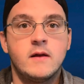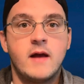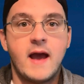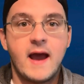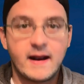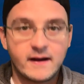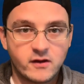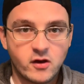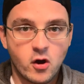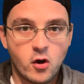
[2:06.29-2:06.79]

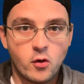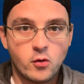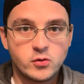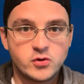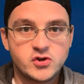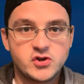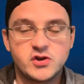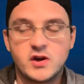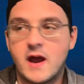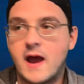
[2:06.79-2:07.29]
head
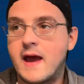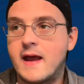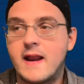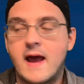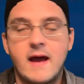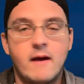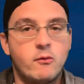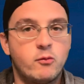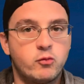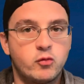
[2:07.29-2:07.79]
coach
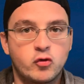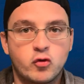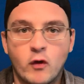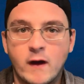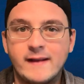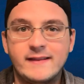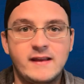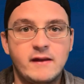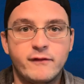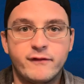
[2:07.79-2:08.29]
and
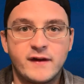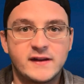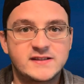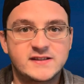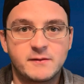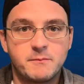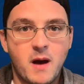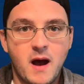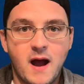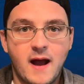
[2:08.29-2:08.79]
great
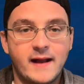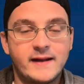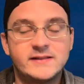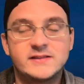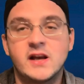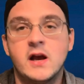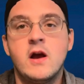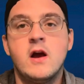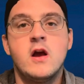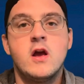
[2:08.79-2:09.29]
defensive mind,